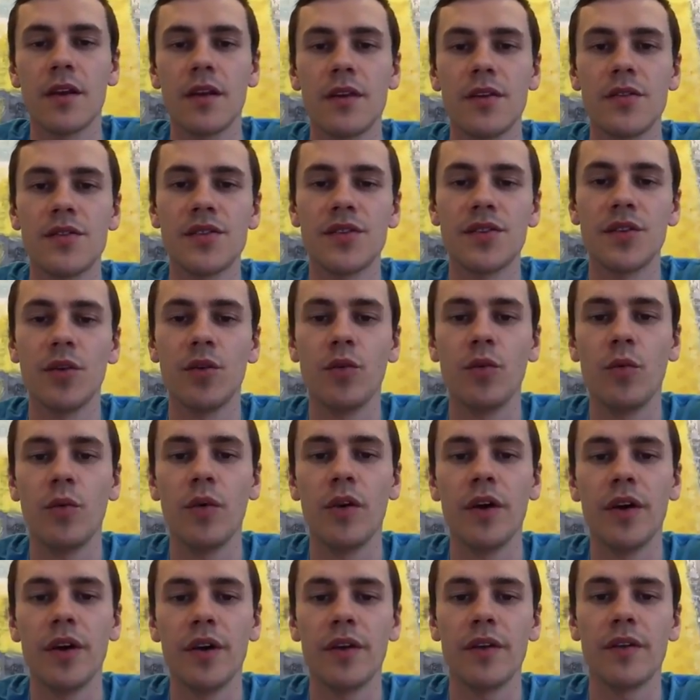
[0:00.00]
You still
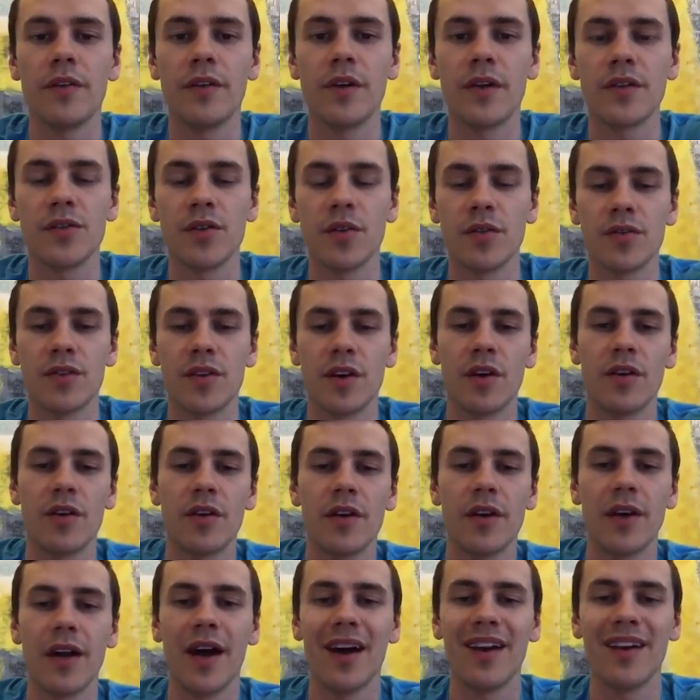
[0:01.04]
would, because those are
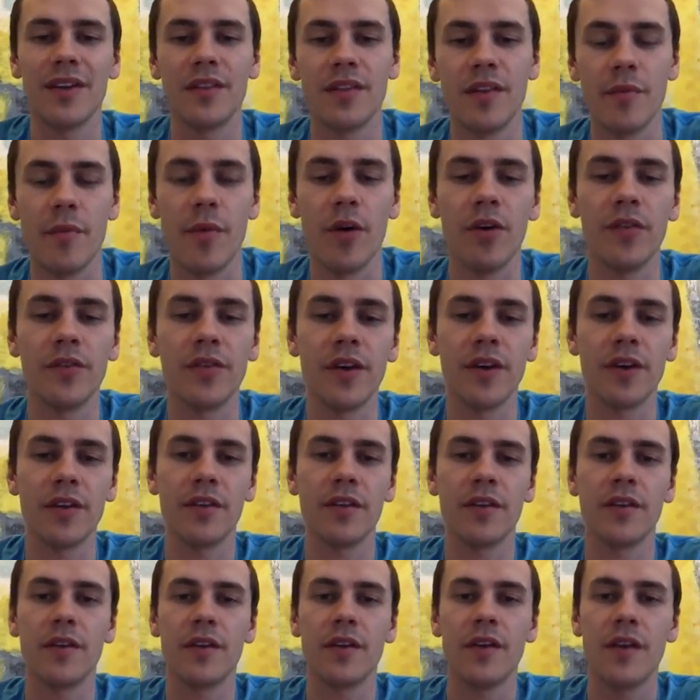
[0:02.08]
not in the multivitamin.